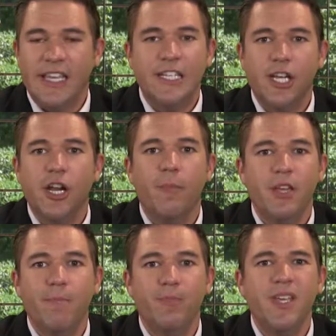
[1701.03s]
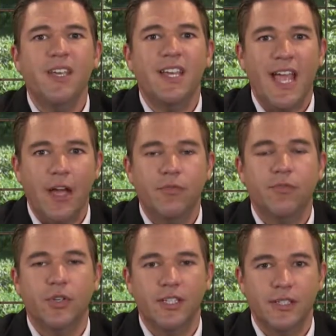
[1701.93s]
It's going to be a beak
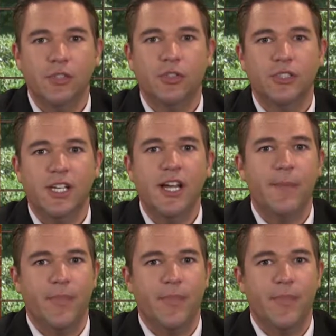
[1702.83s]
every single time.